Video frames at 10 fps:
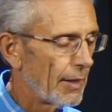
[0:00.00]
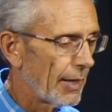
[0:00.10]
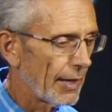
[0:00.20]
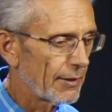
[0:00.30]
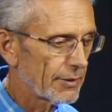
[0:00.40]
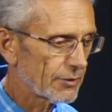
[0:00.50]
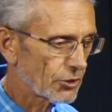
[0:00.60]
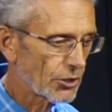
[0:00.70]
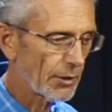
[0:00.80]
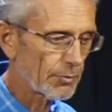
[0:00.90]
and it's
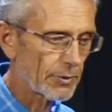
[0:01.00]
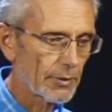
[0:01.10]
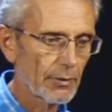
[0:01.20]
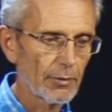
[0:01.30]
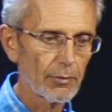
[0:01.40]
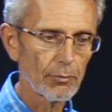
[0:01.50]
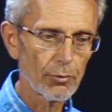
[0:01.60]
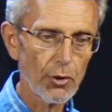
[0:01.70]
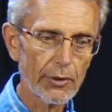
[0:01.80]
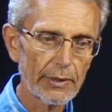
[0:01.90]
chipped,
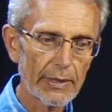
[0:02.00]
broken